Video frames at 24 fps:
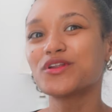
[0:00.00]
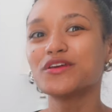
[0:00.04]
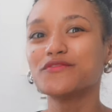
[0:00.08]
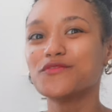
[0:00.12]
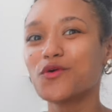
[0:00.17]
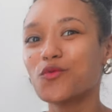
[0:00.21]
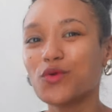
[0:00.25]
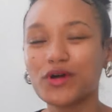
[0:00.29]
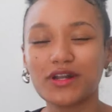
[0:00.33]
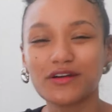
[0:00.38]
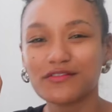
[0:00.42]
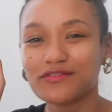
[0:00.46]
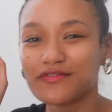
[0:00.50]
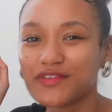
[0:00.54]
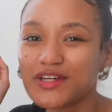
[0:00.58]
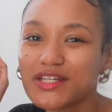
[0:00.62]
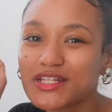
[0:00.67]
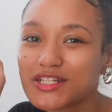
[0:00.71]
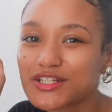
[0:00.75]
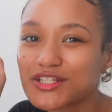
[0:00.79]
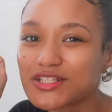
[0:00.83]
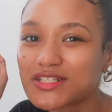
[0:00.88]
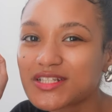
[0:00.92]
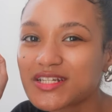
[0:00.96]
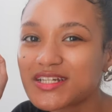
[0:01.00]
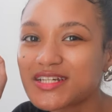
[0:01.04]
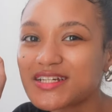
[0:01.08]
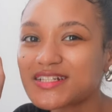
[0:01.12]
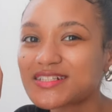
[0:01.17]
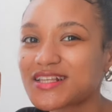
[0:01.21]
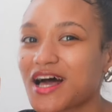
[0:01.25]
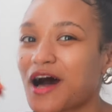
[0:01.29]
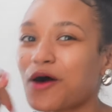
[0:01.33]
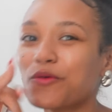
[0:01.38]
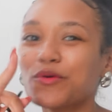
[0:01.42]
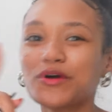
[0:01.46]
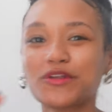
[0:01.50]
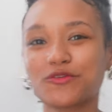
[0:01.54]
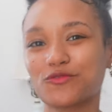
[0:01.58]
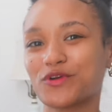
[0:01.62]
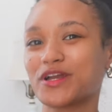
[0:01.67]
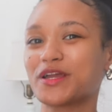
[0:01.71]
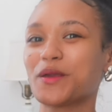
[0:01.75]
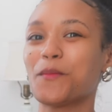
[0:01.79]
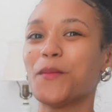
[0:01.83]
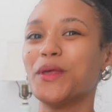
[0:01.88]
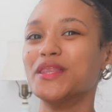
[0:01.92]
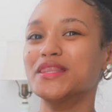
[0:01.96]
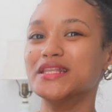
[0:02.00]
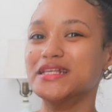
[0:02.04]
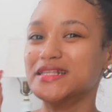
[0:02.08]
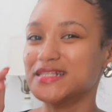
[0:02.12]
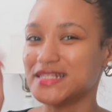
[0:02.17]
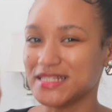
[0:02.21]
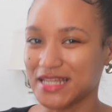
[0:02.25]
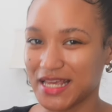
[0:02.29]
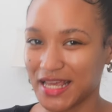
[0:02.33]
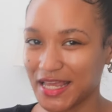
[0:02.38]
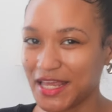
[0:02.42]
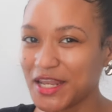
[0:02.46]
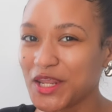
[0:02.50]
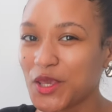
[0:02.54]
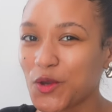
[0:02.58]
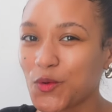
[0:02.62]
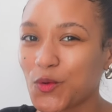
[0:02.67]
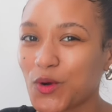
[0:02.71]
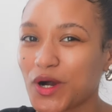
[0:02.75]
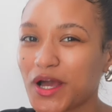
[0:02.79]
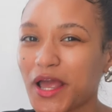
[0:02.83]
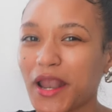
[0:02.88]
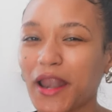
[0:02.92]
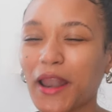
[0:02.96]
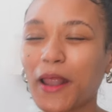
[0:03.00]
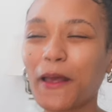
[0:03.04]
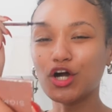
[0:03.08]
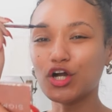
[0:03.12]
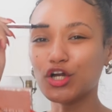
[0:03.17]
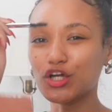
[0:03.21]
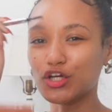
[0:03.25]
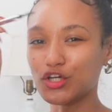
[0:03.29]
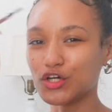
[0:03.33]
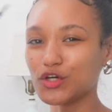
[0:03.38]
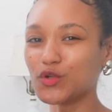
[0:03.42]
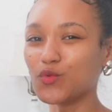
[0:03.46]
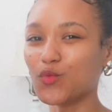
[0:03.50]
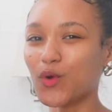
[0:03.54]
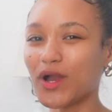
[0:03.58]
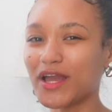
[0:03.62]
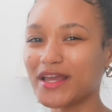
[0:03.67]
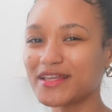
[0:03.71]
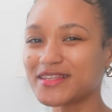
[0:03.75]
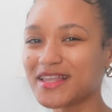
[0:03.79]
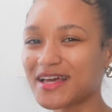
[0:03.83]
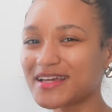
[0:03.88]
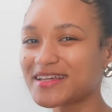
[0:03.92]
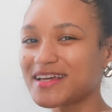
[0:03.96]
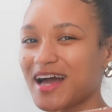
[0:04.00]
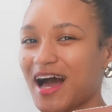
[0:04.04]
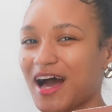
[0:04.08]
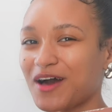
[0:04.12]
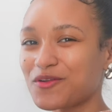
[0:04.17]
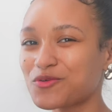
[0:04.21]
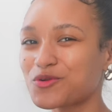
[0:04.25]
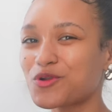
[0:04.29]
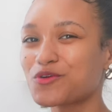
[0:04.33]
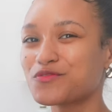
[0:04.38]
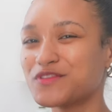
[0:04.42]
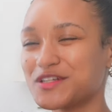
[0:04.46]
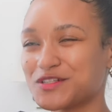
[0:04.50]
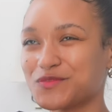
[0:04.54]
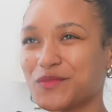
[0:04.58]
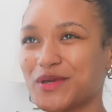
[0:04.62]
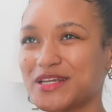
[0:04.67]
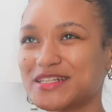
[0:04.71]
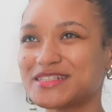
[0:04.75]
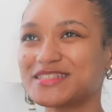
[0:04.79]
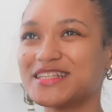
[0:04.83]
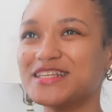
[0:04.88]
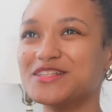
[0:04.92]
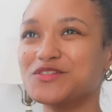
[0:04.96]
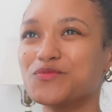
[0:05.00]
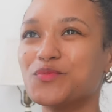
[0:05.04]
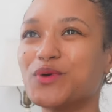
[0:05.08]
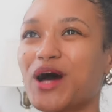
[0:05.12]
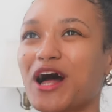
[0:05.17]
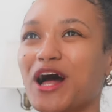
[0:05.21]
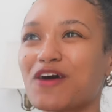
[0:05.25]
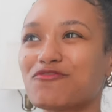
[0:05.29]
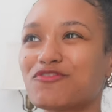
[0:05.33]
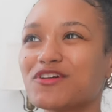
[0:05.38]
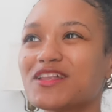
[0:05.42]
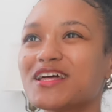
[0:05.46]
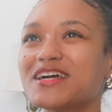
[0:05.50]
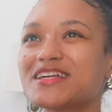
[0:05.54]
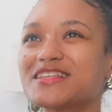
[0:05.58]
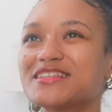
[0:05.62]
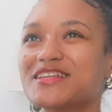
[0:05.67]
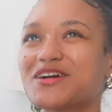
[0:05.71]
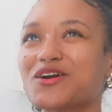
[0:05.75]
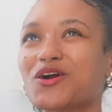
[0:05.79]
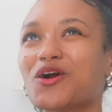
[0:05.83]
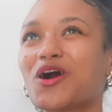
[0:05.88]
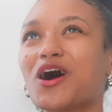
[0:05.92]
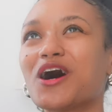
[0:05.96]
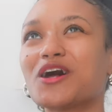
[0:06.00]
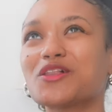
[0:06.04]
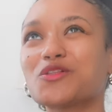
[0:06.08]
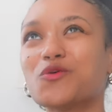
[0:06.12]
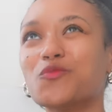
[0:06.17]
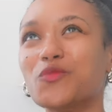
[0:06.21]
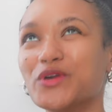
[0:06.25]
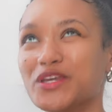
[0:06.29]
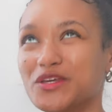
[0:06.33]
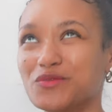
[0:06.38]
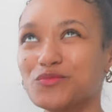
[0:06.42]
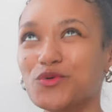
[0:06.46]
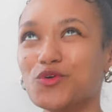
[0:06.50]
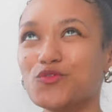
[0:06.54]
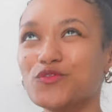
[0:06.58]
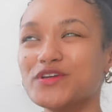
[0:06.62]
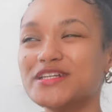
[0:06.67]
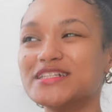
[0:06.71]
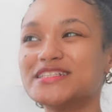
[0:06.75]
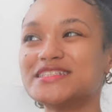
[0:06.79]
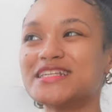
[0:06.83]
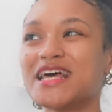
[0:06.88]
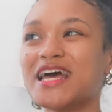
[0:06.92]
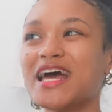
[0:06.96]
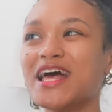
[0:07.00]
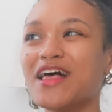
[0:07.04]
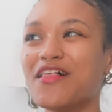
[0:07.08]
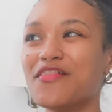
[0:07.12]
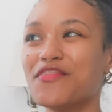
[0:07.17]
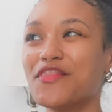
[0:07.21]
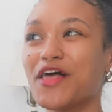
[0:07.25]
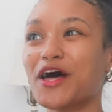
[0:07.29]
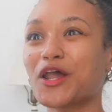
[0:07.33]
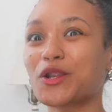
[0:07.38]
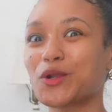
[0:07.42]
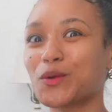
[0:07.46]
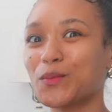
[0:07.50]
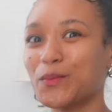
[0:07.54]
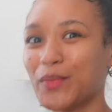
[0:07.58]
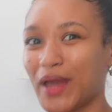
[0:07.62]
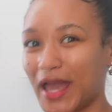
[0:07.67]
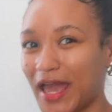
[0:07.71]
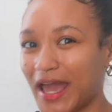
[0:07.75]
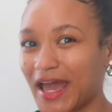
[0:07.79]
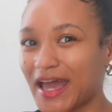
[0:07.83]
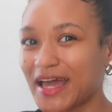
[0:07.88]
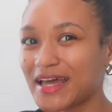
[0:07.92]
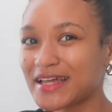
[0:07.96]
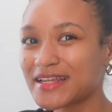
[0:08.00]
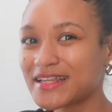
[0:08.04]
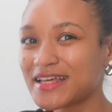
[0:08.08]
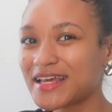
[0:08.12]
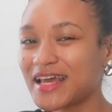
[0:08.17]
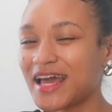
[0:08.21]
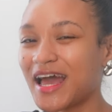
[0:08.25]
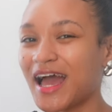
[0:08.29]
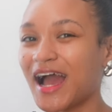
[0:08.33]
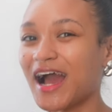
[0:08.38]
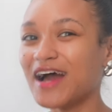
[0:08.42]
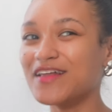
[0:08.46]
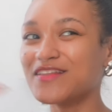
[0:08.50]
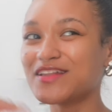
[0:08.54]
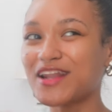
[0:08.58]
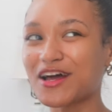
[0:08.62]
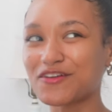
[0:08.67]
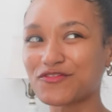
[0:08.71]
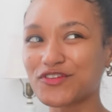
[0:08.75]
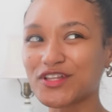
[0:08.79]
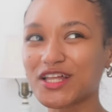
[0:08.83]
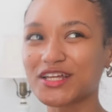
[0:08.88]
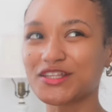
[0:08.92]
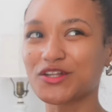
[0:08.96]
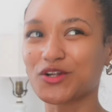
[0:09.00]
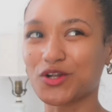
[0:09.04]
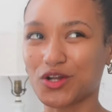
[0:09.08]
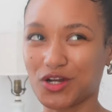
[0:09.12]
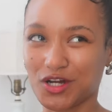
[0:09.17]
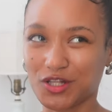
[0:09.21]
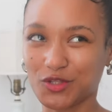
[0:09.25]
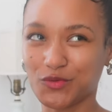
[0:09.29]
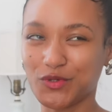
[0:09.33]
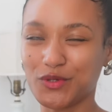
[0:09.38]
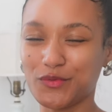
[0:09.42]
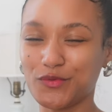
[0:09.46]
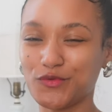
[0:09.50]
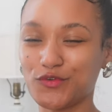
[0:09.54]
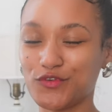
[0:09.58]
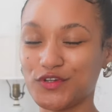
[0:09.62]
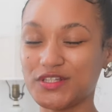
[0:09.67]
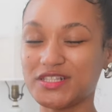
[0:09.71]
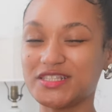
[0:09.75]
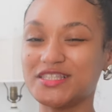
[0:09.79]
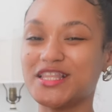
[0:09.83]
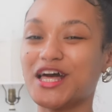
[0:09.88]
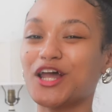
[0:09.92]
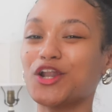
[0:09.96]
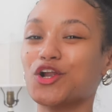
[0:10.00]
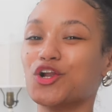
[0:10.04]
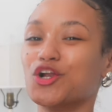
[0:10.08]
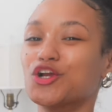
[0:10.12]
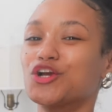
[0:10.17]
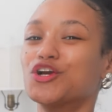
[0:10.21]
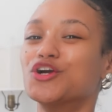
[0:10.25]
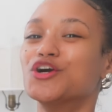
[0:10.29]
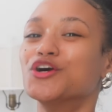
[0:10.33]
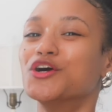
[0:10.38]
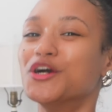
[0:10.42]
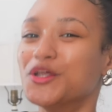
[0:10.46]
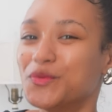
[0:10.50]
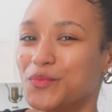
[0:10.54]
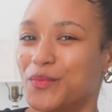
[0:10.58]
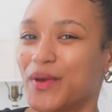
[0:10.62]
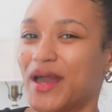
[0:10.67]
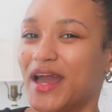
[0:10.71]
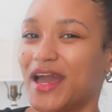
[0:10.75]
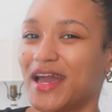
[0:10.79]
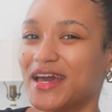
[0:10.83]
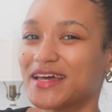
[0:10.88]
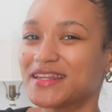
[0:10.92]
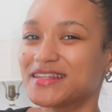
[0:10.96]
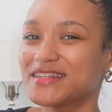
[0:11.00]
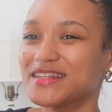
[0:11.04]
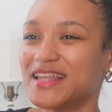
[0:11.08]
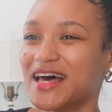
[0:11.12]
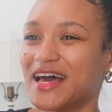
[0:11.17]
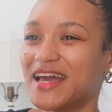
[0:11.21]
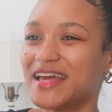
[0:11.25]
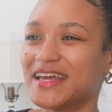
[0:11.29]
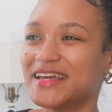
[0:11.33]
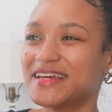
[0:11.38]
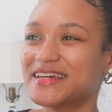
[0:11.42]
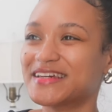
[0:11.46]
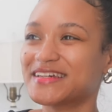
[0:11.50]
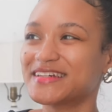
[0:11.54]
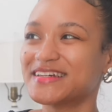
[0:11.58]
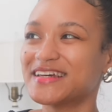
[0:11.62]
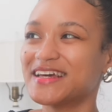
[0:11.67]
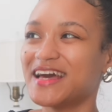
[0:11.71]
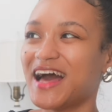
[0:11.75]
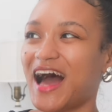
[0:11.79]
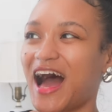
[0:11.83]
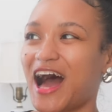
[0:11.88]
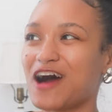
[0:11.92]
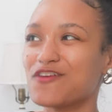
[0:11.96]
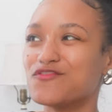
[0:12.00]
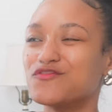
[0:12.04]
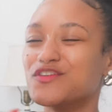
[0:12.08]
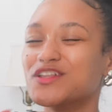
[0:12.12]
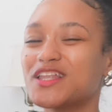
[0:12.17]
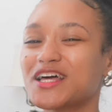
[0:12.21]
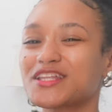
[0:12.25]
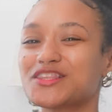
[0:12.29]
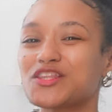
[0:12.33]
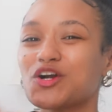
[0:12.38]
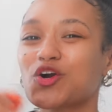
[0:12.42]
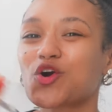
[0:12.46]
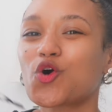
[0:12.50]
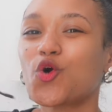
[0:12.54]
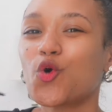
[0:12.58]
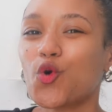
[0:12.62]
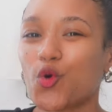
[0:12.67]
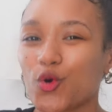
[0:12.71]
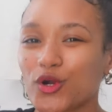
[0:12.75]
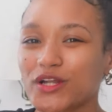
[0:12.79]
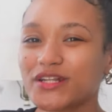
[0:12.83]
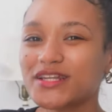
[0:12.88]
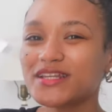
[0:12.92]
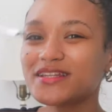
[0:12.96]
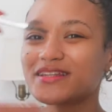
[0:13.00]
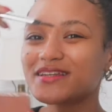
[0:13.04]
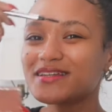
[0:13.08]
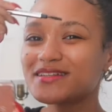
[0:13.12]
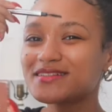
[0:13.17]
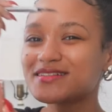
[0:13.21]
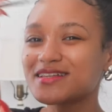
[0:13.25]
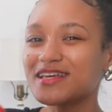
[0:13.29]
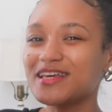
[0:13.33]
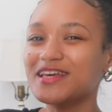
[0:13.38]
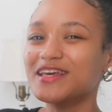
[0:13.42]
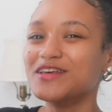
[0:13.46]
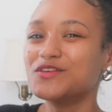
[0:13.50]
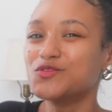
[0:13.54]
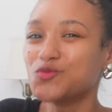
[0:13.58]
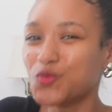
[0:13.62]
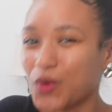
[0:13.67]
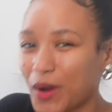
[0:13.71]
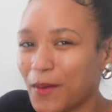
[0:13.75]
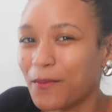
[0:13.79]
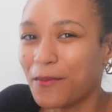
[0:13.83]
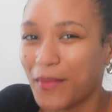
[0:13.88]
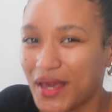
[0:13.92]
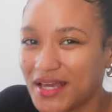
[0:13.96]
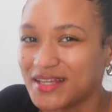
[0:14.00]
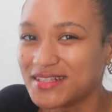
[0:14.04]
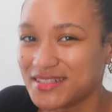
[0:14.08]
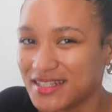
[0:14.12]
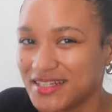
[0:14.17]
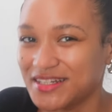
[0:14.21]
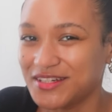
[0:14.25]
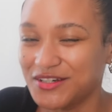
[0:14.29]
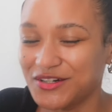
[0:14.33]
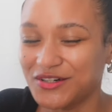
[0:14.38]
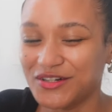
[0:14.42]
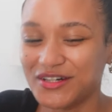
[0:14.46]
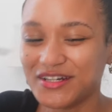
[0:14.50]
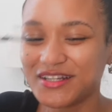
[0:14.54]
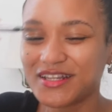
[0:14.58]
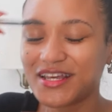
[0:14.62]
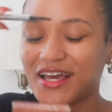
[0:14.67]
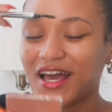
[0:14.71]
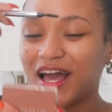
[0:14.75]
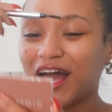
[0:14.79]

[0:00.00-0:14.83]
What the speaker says: even want to finish this, I wouldn't recommend this to anyone. A good way. Like, I don't know if this makes sense, but I feel like there are Halloween movies that are bad, and then I feel like there are Halloween movies that are good bad. Like, I feel like the corniness is what makes it good.